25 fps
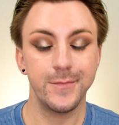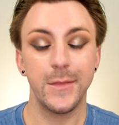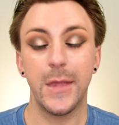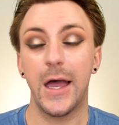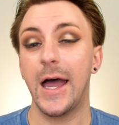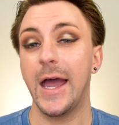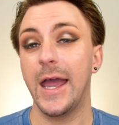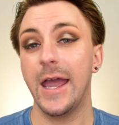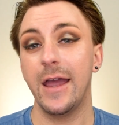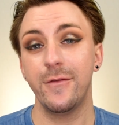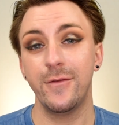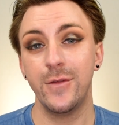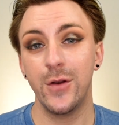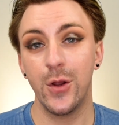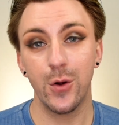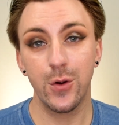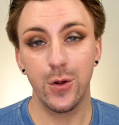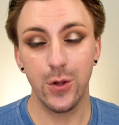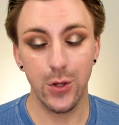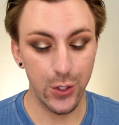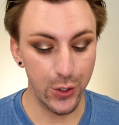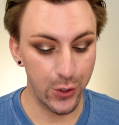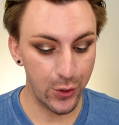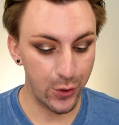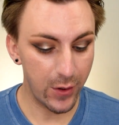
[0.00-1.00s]
I have no
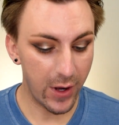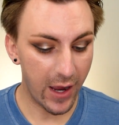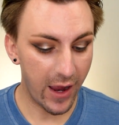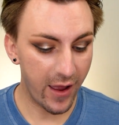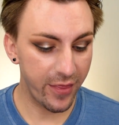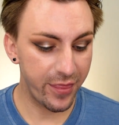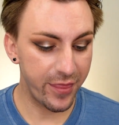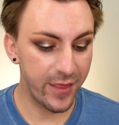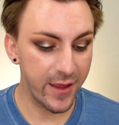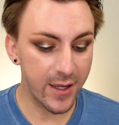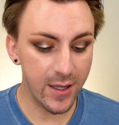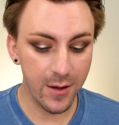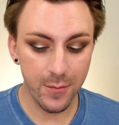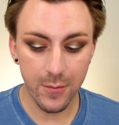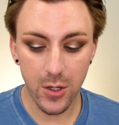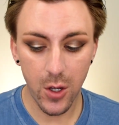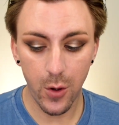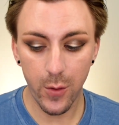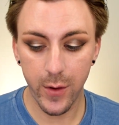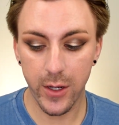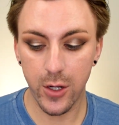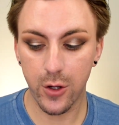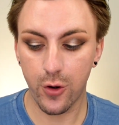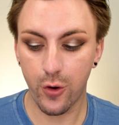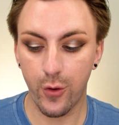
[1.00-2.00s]
clue. I think I'm
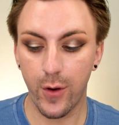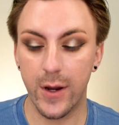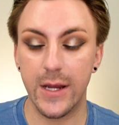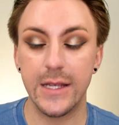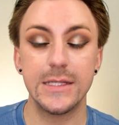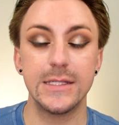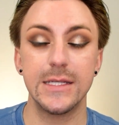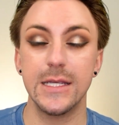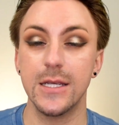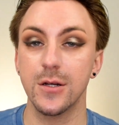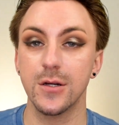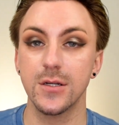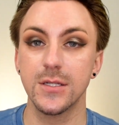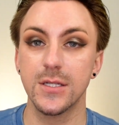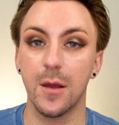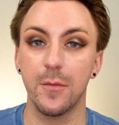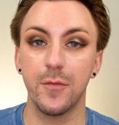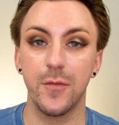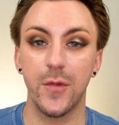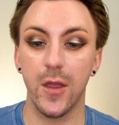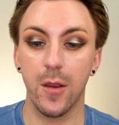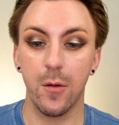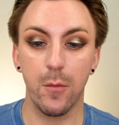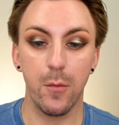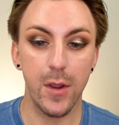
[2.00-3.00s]
going crazy or
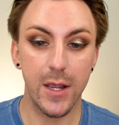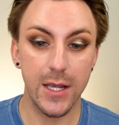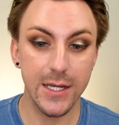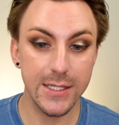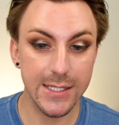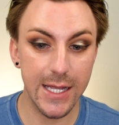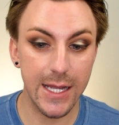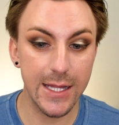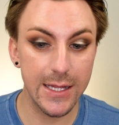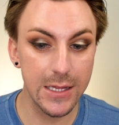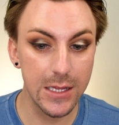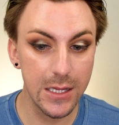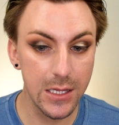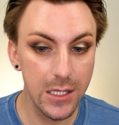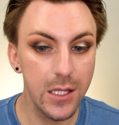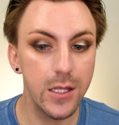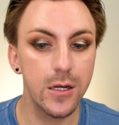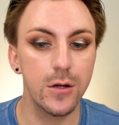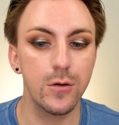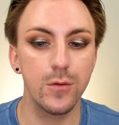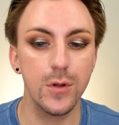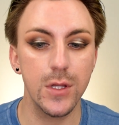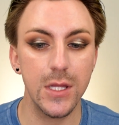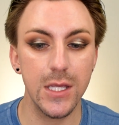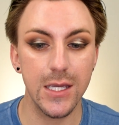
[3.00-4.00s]
something because I
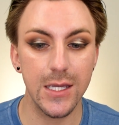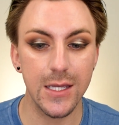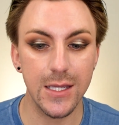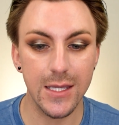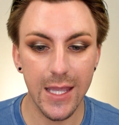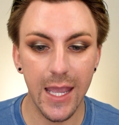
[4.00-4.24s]
literally